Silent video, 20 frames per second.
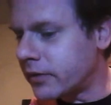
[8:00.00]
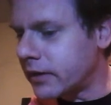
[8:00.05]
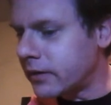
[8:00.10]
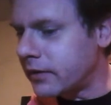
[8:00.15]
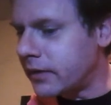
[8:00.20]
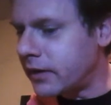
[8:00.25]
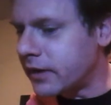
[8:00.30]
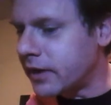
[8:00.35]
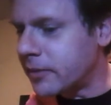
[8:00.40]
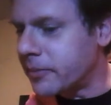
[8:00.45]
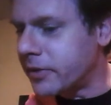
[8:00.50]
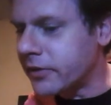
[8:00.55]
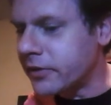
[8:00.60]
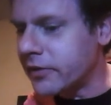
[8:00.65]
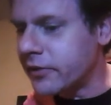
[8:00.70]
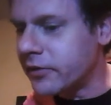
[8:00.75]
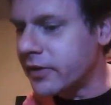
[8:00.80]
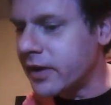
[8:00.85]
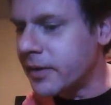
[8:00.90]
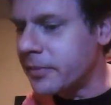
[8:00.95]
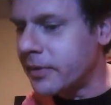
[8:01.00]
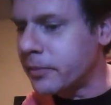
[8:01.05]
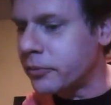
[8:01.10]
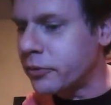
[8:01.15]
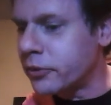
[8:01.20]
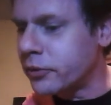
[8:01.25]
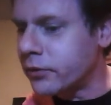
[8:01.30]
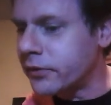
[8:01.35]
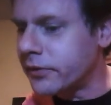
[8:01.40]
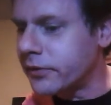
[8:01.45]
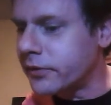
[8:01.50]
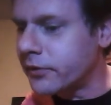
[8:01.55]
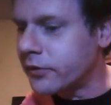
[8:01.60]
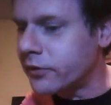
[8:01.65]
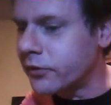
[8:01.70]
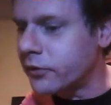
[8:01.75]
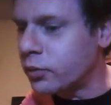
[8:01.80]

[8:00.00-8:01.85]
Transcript: along, I picked this up. I pre-ordered this as